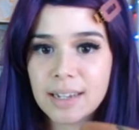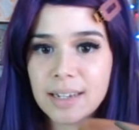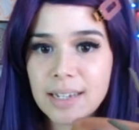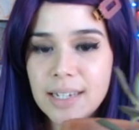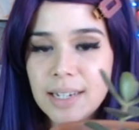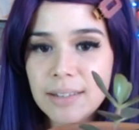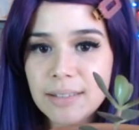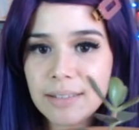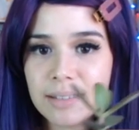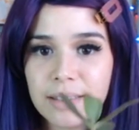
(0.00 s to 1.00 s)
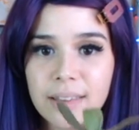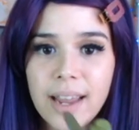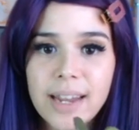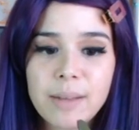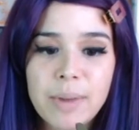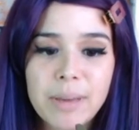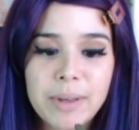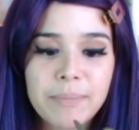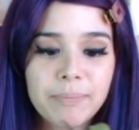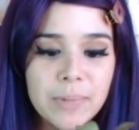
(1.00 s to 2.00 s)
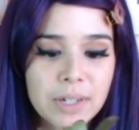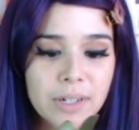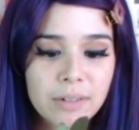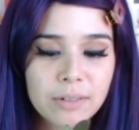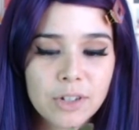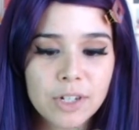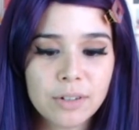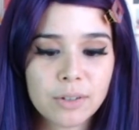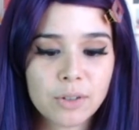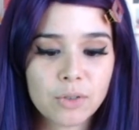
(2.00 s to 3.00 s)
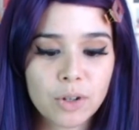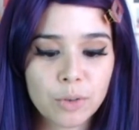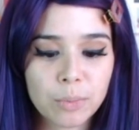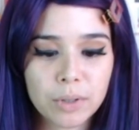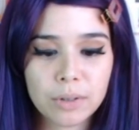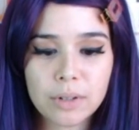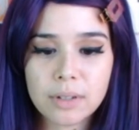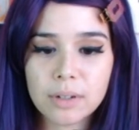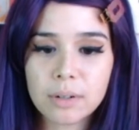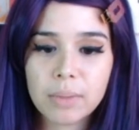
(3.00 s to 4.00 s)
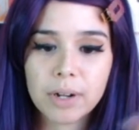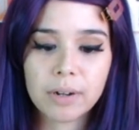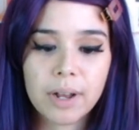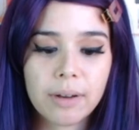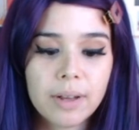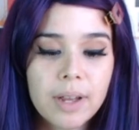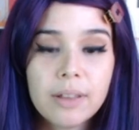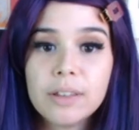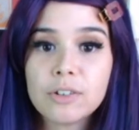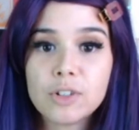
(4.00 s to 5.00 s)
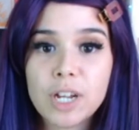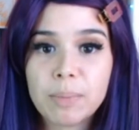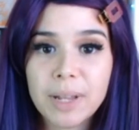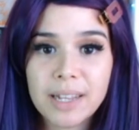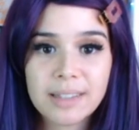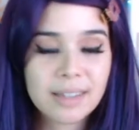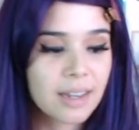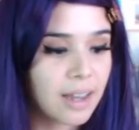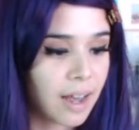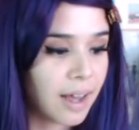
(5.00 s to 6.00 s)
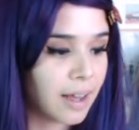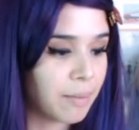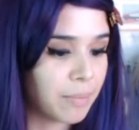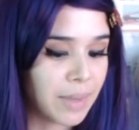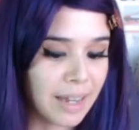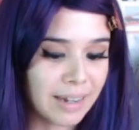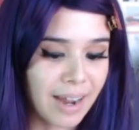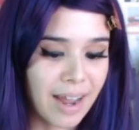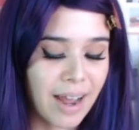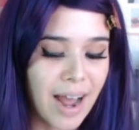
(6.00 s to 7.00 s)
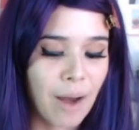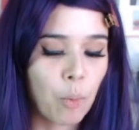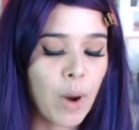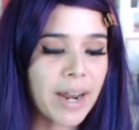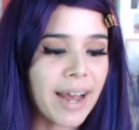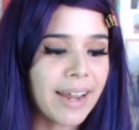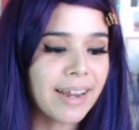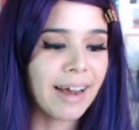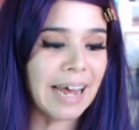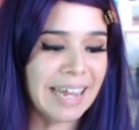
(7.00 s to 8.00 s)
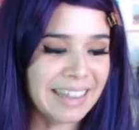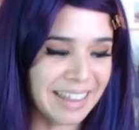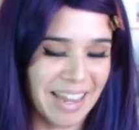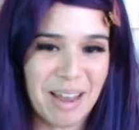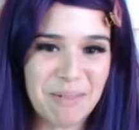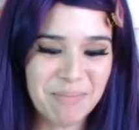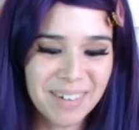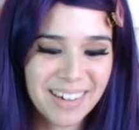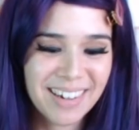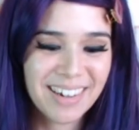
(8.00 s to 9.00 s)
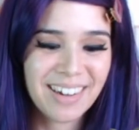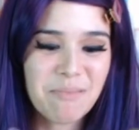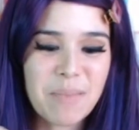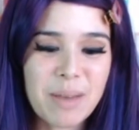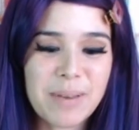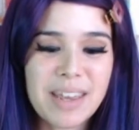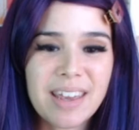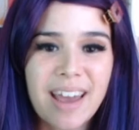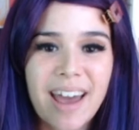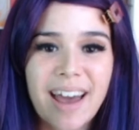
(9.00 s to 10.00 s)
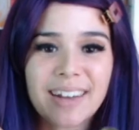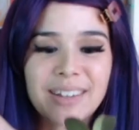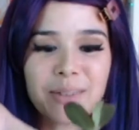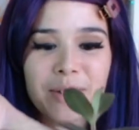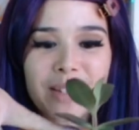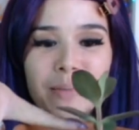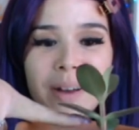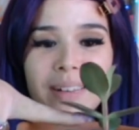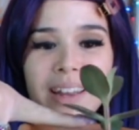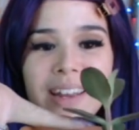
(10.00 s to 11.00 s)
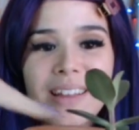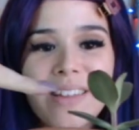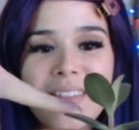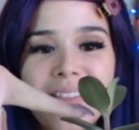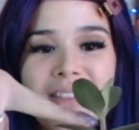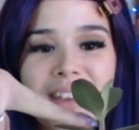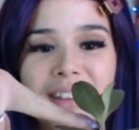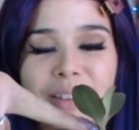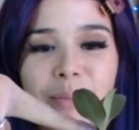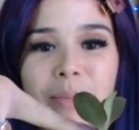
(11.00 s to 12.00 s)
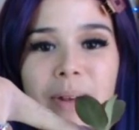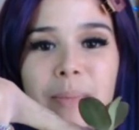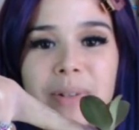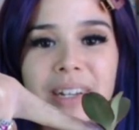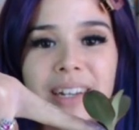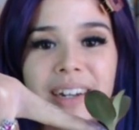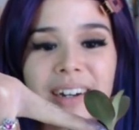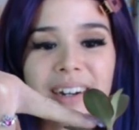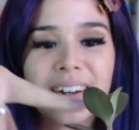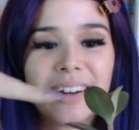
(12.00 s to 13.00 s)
Shion, tiny baby. Shion struggled, but is looking better now. These are jade plants. When I got them, maybe Axel was about like this up to here.